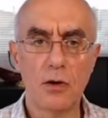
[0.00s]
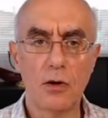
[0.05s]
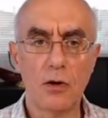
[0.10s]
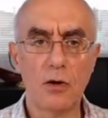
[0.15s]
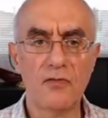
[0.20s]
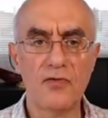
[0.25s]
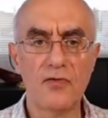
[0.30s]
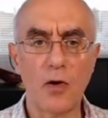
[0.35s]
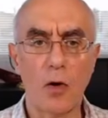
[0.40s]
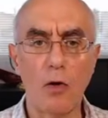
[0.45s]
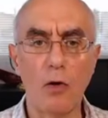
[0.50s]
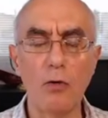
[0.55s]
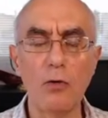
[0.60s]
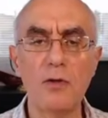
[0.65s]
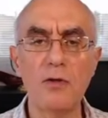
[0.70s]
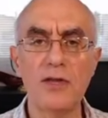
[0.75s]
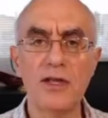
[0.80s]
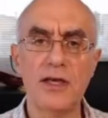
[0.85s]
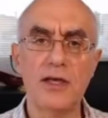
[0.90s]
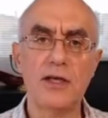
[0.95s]
of
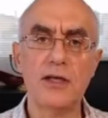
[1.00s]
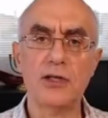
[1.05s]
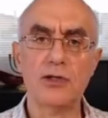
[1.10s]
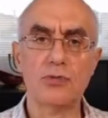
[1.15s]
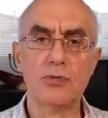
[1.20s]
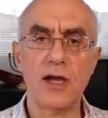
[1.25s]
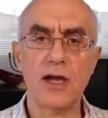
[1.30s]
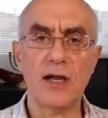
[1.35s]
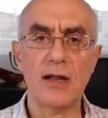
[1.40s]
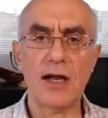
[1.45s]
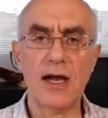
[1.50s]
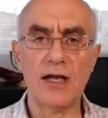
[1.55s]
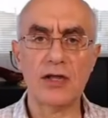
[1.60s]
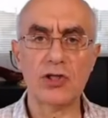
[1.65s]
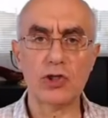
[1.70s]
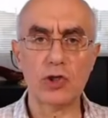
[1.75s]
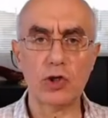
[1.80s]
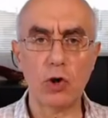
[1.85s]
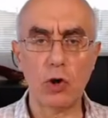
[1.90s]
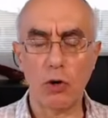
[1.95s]
all the
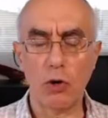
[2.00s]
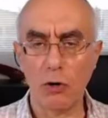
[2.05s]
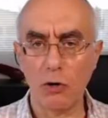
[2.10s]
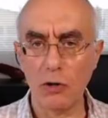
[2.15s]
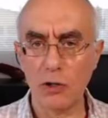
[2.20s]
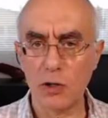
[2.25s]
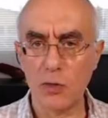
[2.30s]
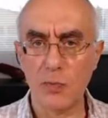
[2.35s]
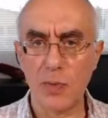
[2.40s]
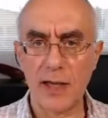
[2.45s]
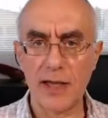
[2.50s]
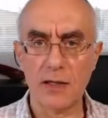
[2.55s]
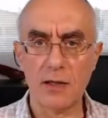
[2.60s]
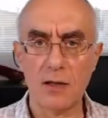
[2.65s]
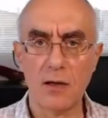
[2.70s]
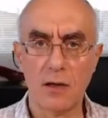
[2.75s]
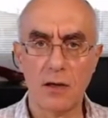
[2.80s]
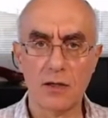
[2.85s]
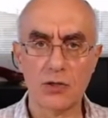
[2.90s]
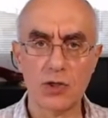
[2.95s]
Israelites, called by
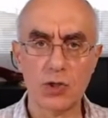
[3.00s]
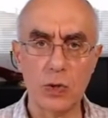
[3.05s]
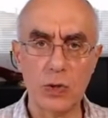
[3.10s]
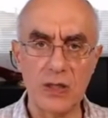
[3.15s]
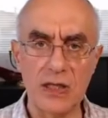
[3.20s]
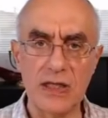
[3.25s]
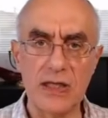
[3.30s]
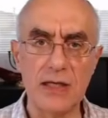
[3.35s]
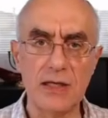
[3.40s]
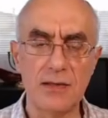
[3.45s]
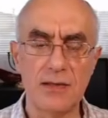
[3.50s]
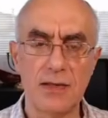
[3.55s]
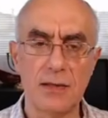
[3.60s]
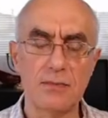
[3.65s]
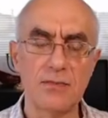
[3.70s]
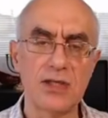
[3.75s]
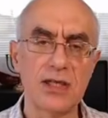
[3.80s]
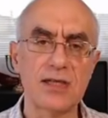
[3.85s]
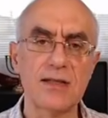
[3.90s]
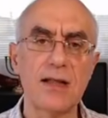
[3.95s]
God to lead
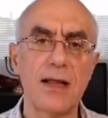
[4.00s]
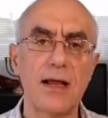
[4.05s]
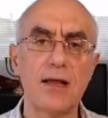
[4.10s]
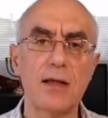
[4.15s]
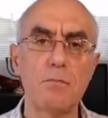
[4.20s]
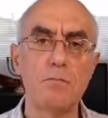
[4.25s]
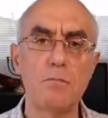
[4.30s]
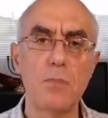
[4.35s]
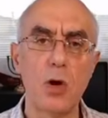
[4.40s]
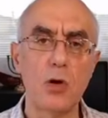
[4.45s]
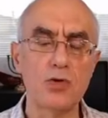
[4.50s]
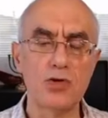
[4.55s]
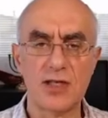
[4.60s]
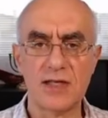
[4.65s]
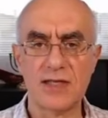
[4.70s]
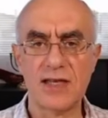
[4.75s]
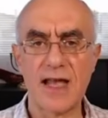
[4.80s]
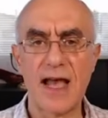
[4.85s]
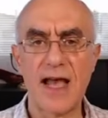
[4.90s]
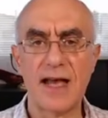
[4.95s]
them just like
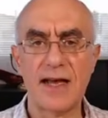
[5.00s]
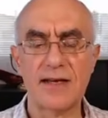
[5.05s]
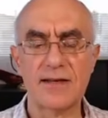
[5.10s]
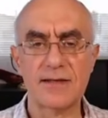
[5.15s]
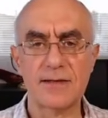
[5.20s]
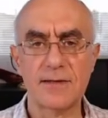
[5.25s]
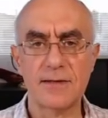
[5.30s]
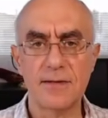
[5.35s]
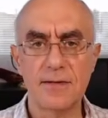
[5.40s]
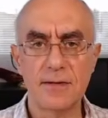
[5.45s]
Moses had,